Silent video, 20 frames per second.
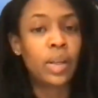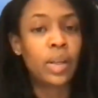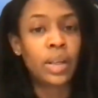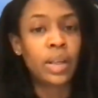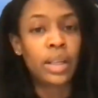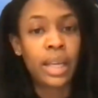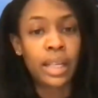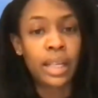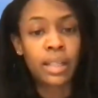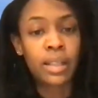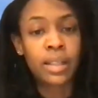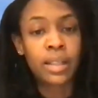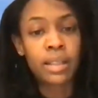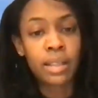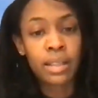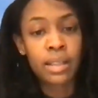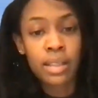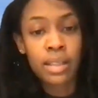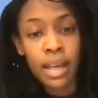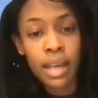
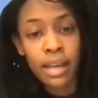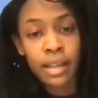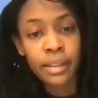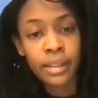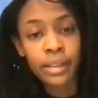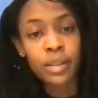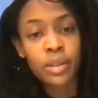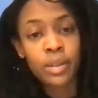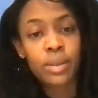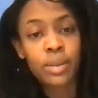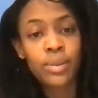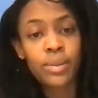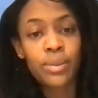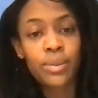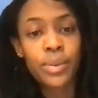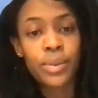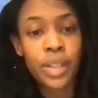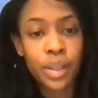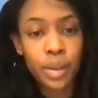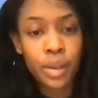candidacy signs
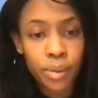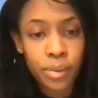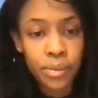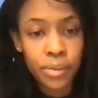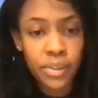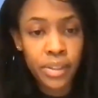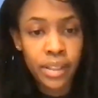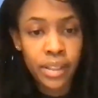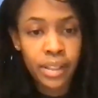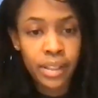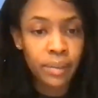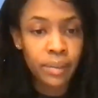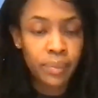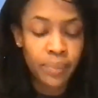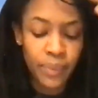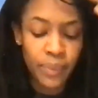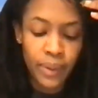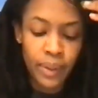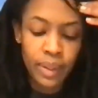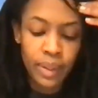via graffiti
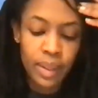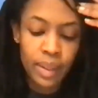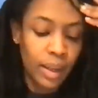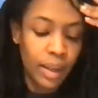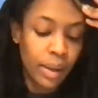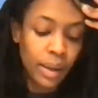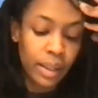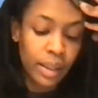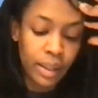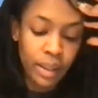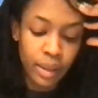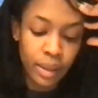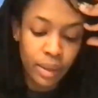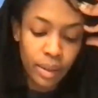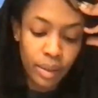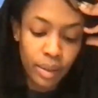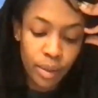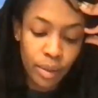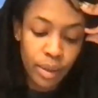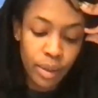that i think
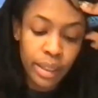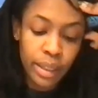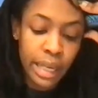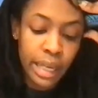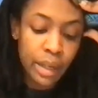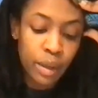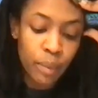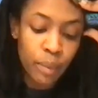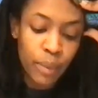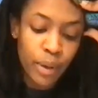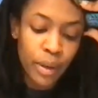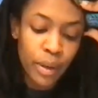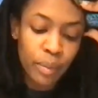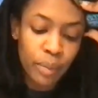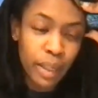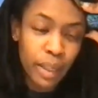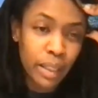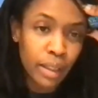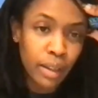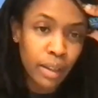well, that kind of mark
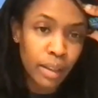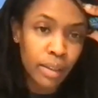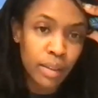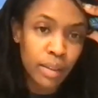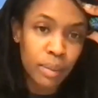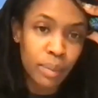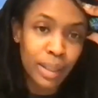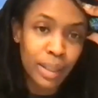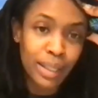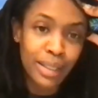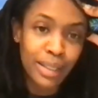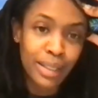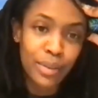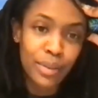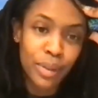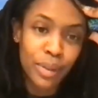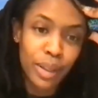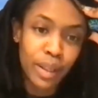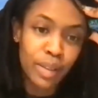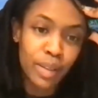making as a means of
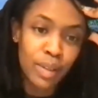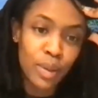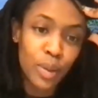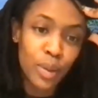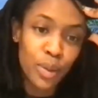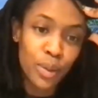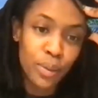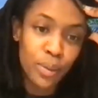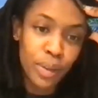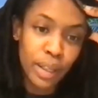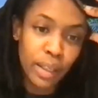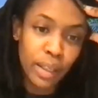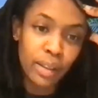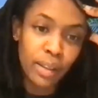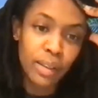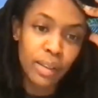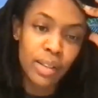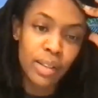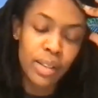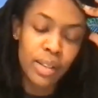like mm.
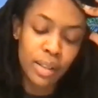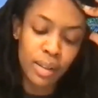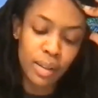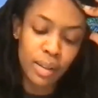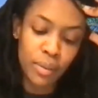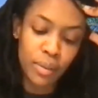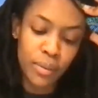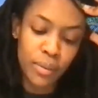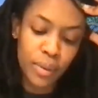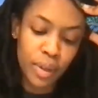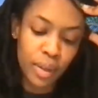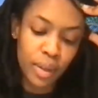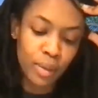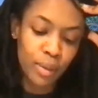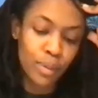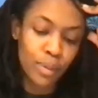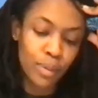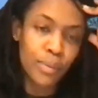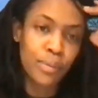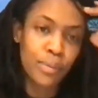mission of
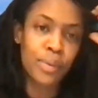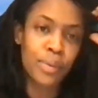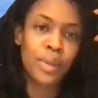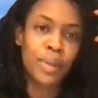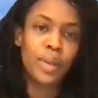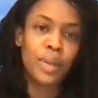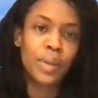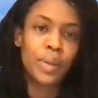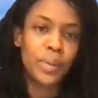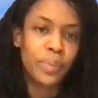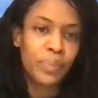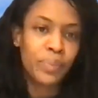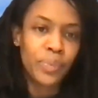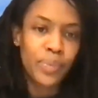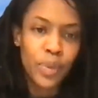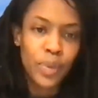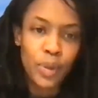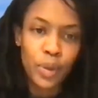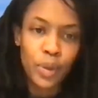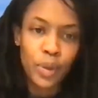of
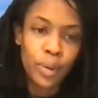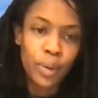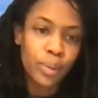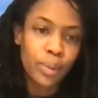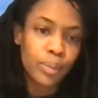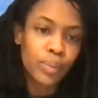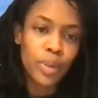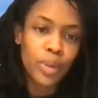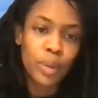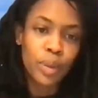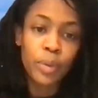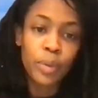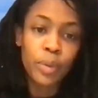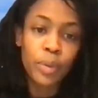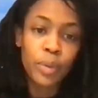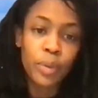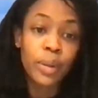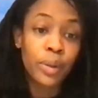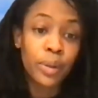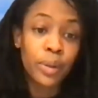you know, the
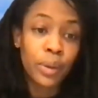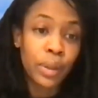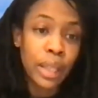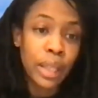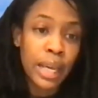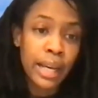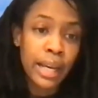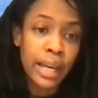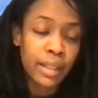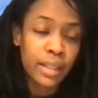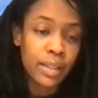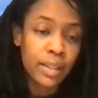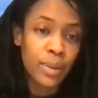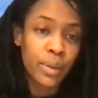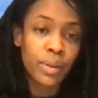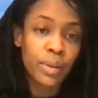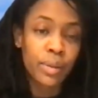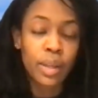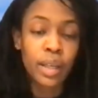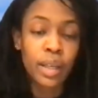political class or
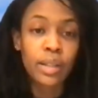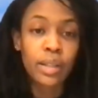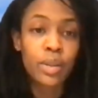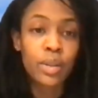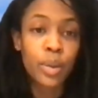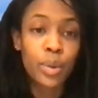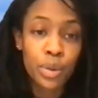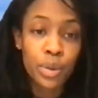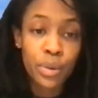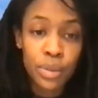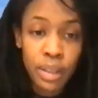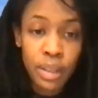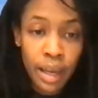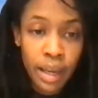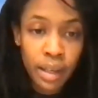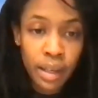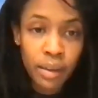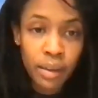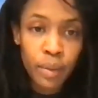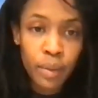it's like a social
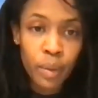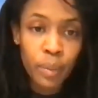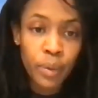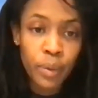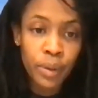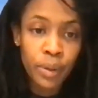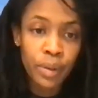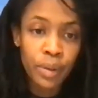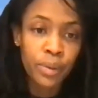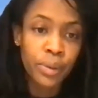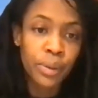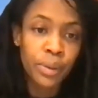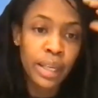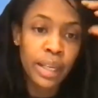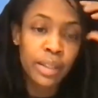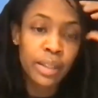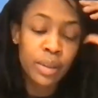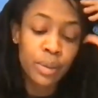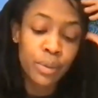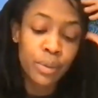site of the political
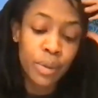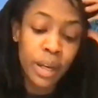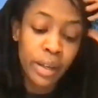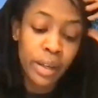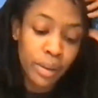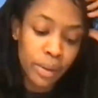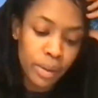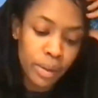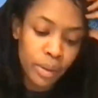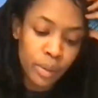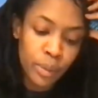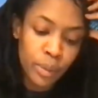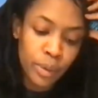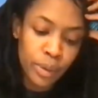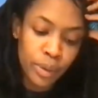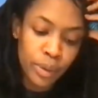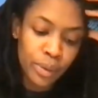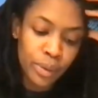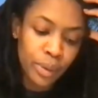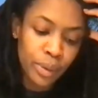class, a record of the
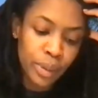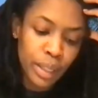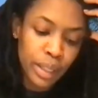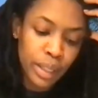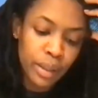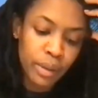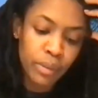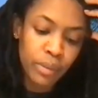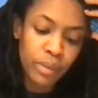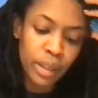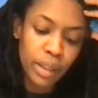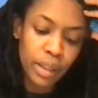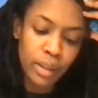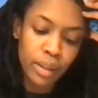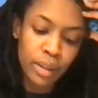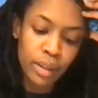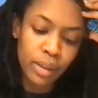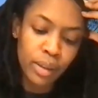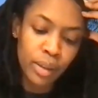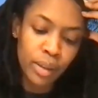political class, of like
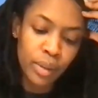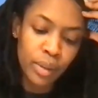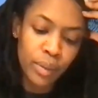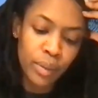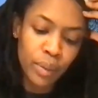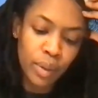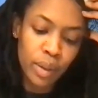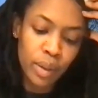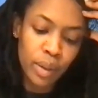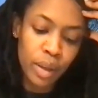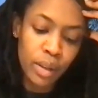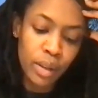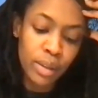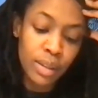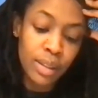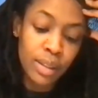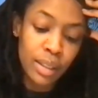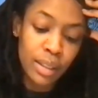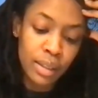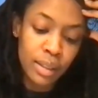the, you know, the
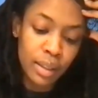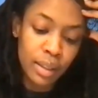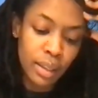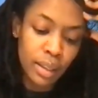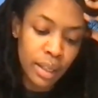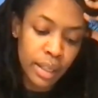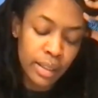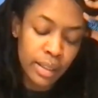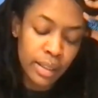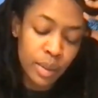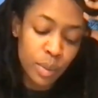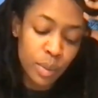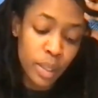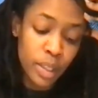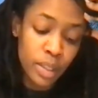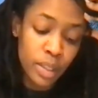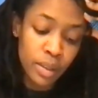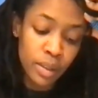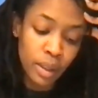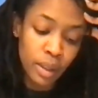non-citizen class
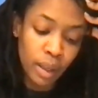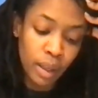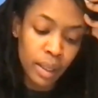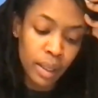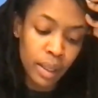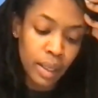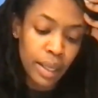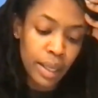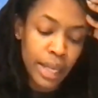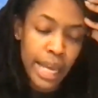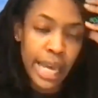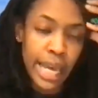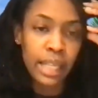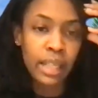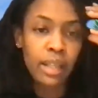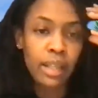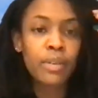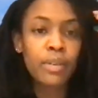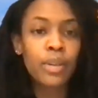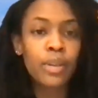especially. And
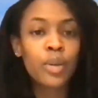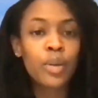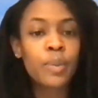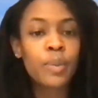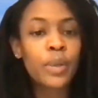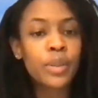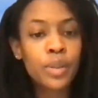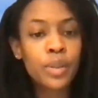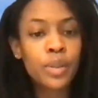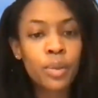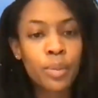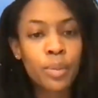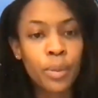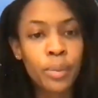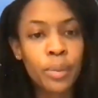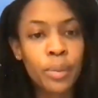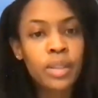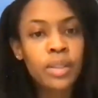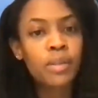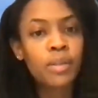even those personal
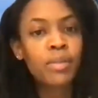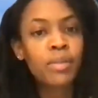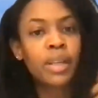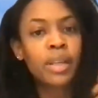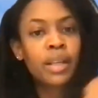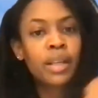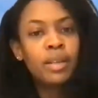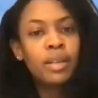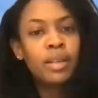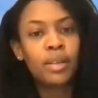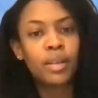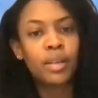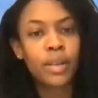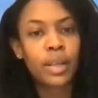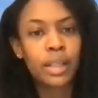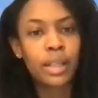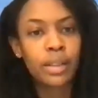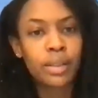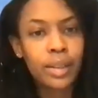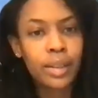moments of like, you know,
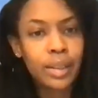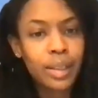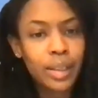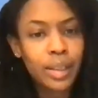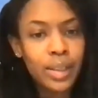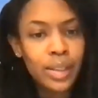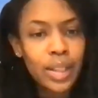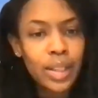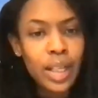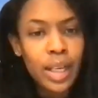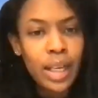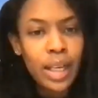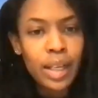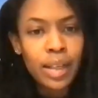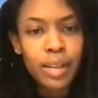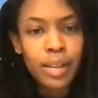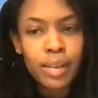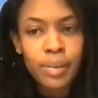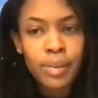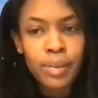like,
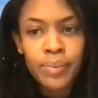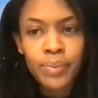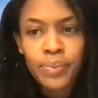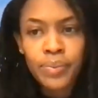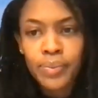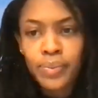um,